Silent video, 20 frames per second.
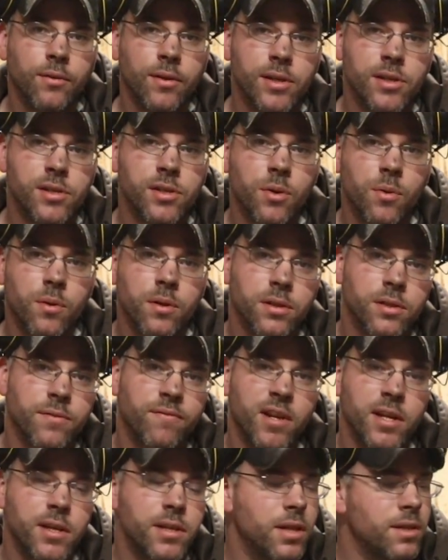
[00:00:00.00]
restores
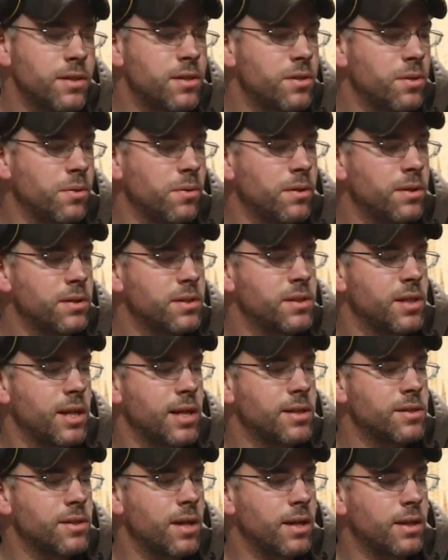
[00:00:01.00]
vintage tools,
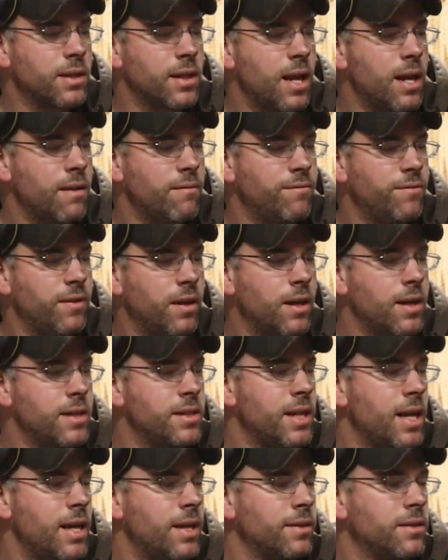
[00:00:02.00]
things like that. Very
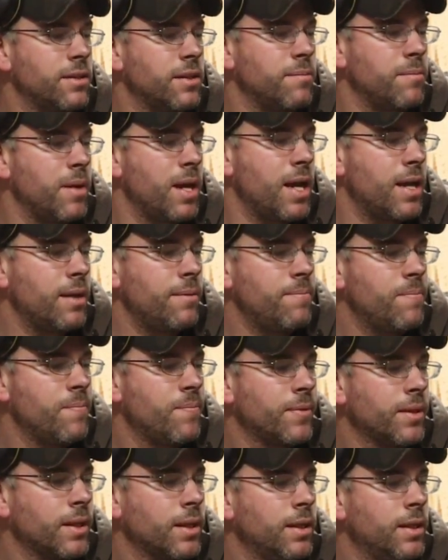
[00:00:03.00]
talented man.
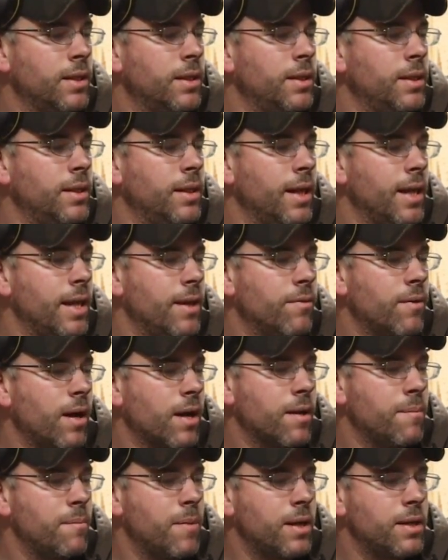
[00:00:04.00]
He
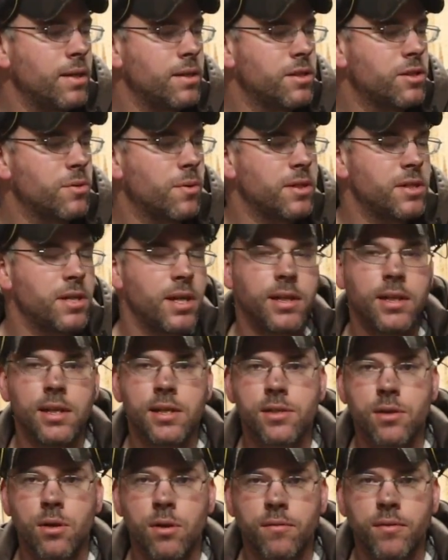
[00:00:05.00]
recommended switching
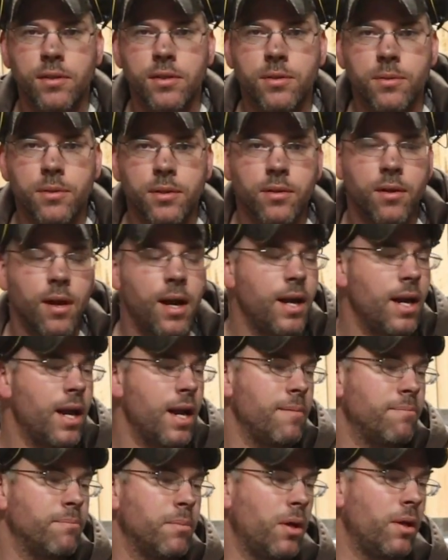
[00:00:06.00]
this over to a grade
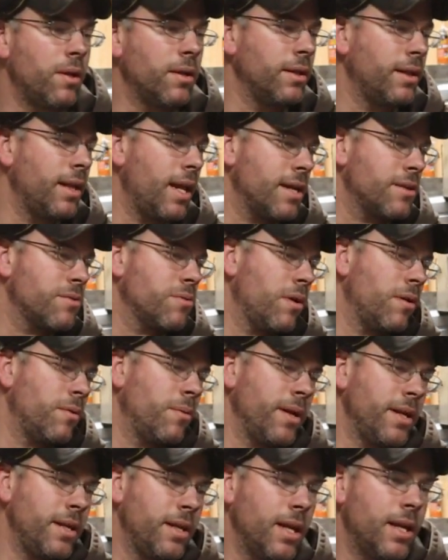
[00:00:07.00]
8 bolt, and that's what
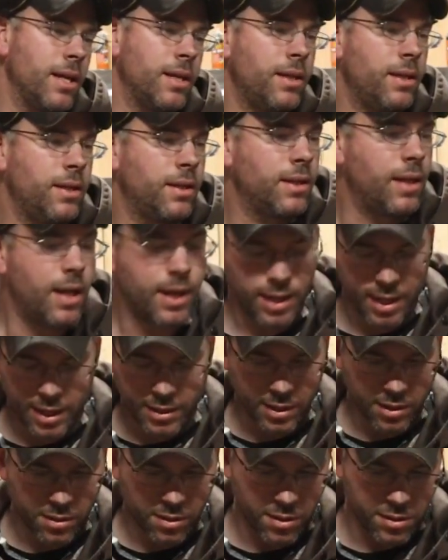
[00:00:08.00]
we did. I
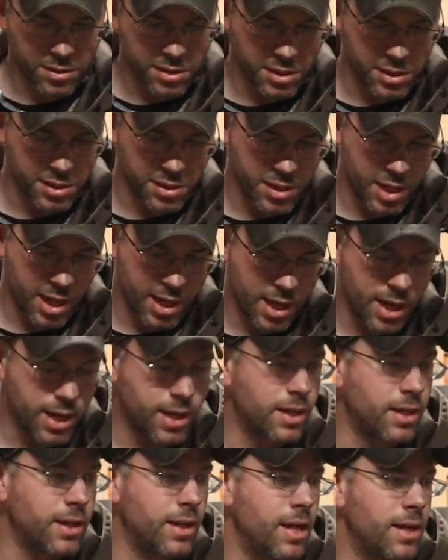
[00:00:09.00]
got the closest thing I
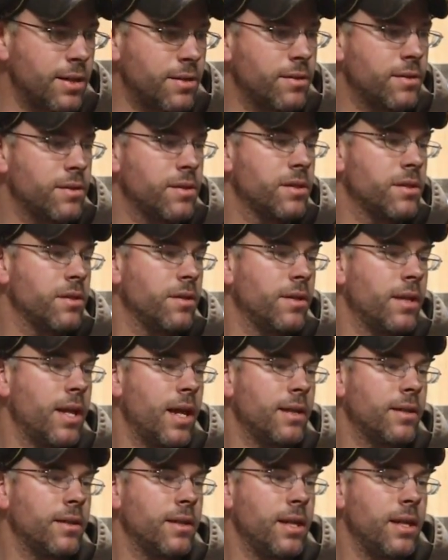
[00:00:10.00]
could get so
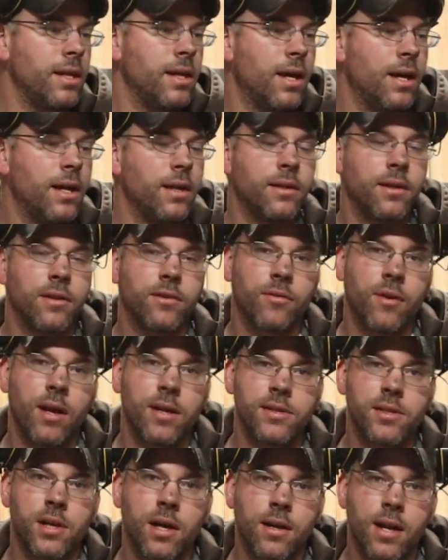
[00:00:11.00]
that the, uh, the
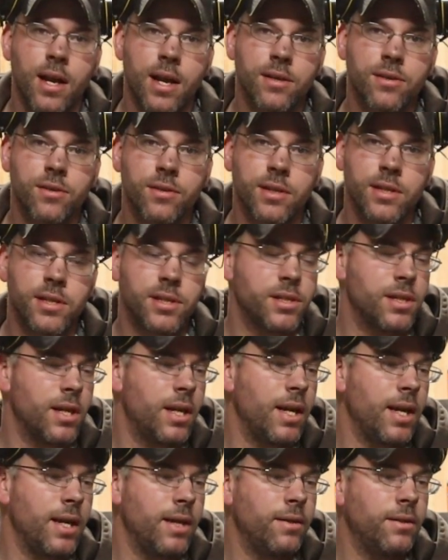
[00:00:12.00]
threads aren't actually
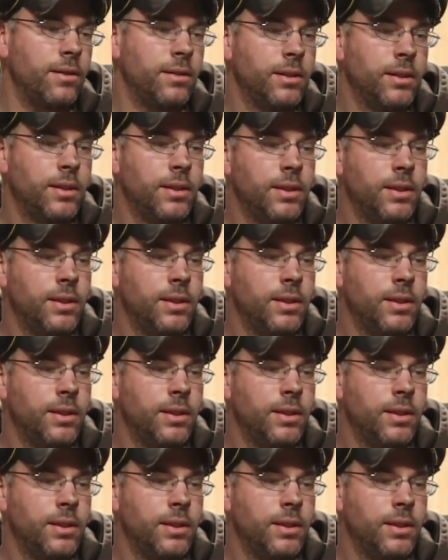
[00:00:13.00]
sitting